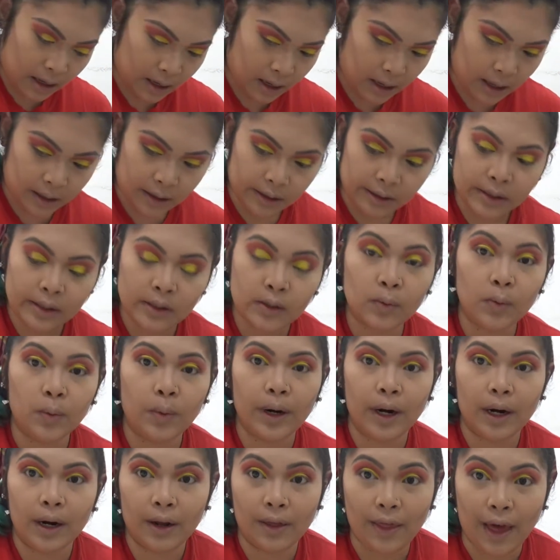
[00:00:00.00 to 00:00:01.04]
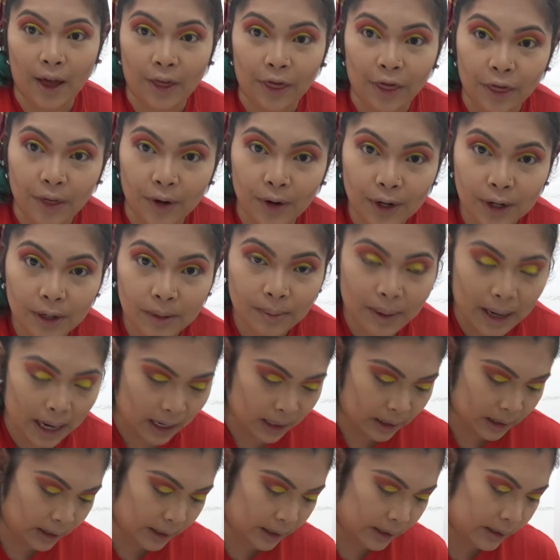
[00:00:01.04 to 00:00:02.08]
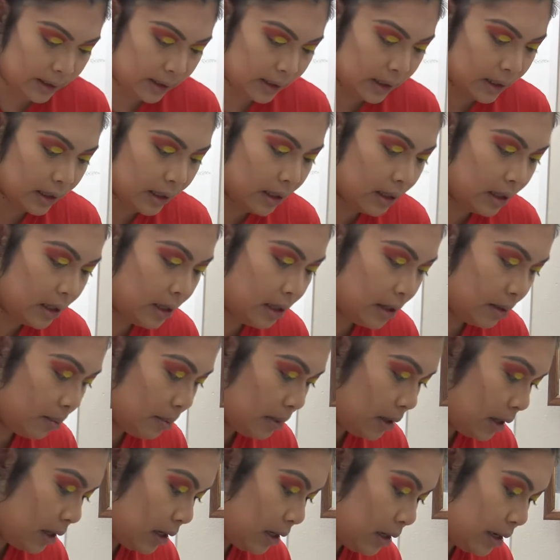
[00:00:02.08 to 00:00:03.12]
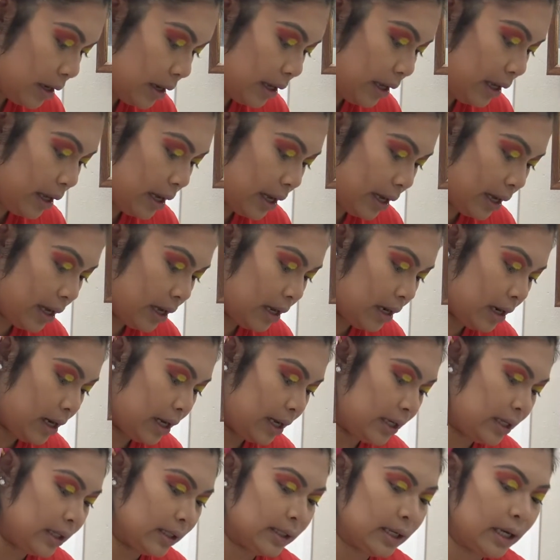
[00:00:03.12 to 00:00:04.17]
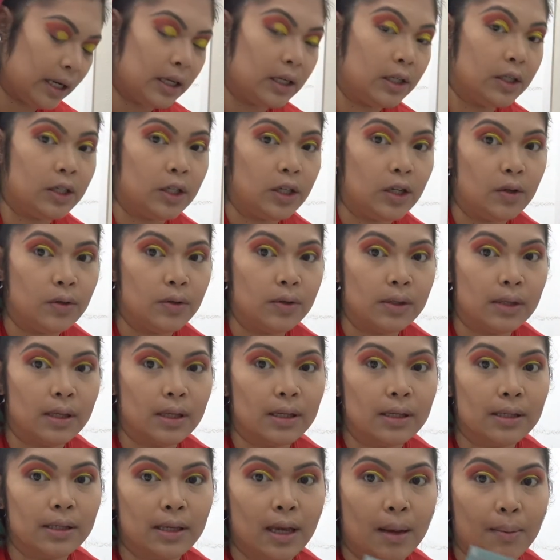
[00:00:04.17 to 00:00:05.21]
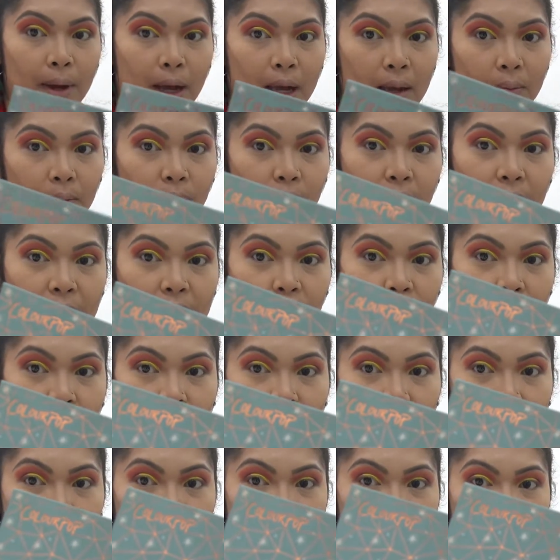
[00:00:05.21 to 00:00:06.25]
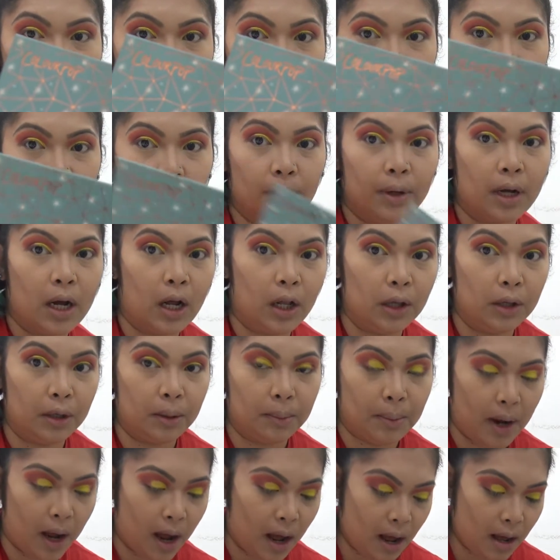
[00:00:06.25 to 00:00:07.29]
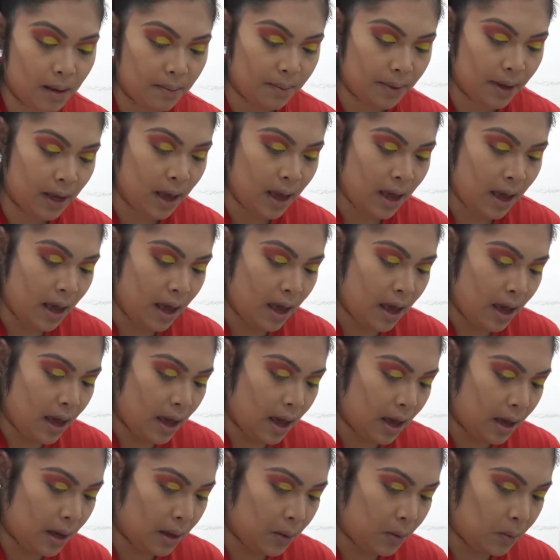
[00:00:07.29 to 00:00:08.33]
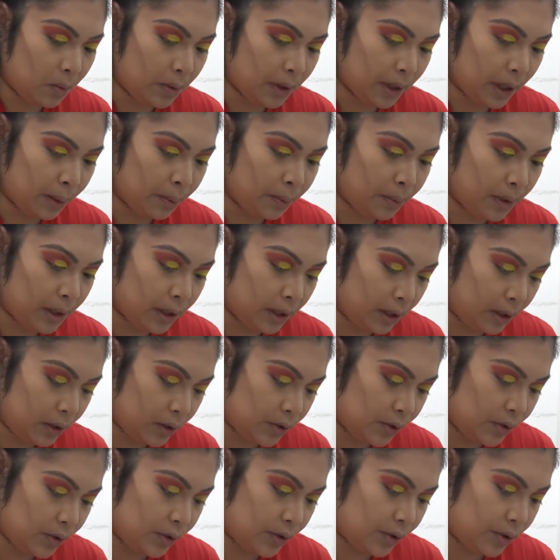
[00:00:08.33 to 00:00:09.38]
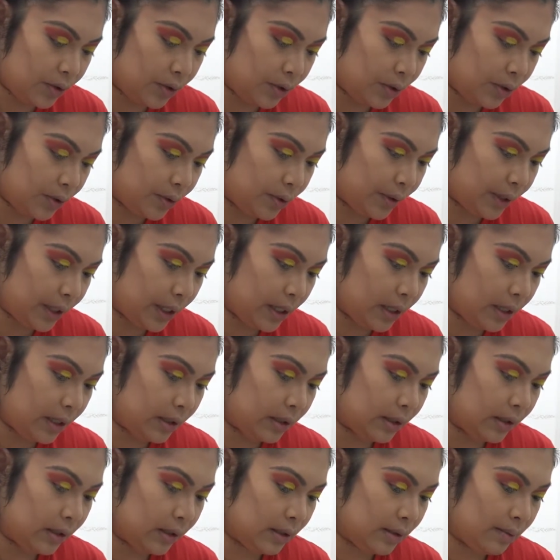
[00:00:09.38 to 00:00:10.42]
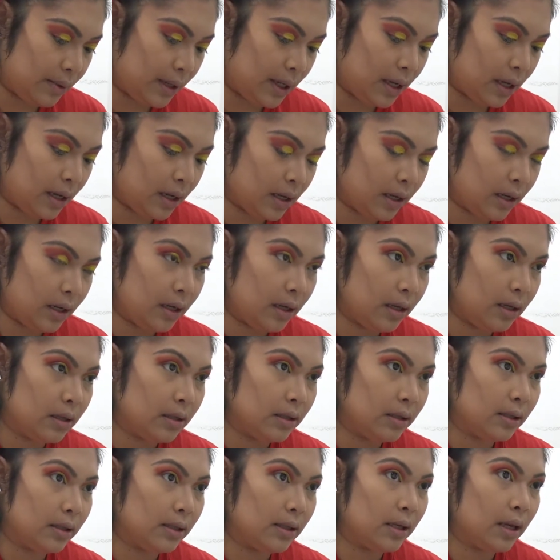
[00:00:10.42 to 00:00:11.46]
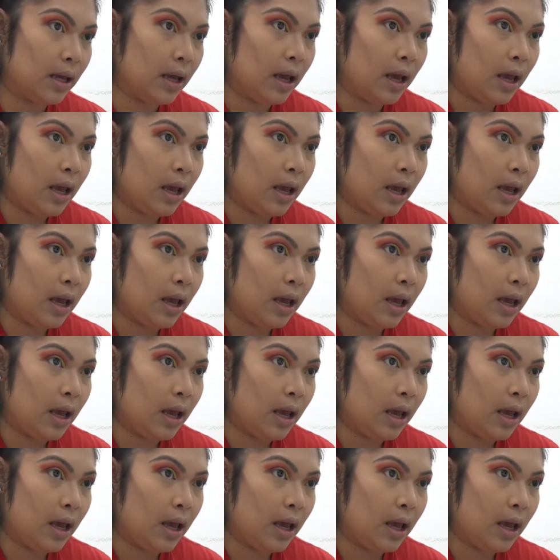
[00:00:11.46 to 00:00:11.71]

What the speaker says: And this is where that third palette is gonna come in. Again, I decided to use the Semi Precious palette from Colourpop. And what I'm gonna do is, because